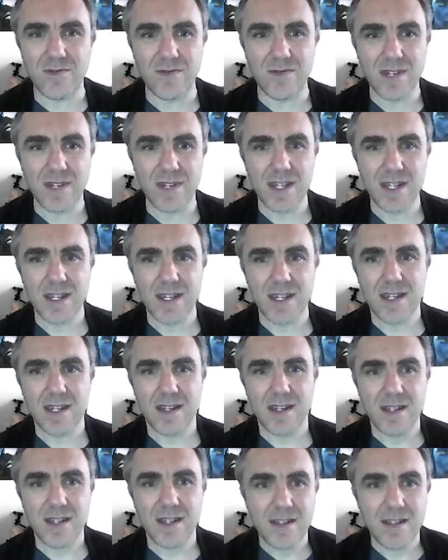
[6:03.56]
do
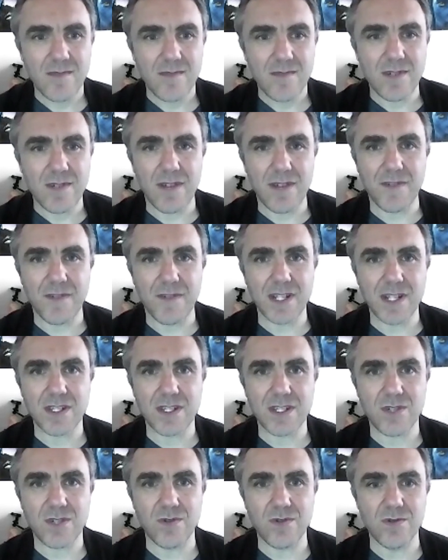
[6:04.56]
when I finished
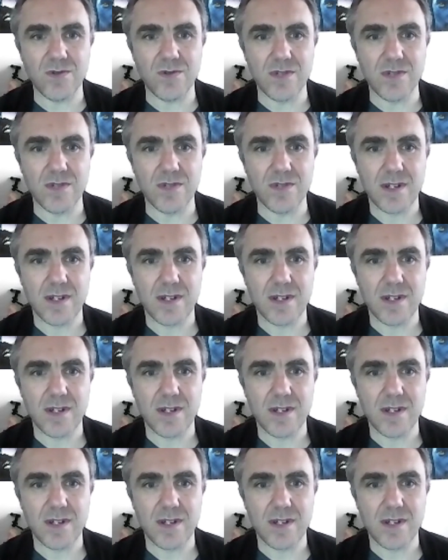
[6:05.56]
school.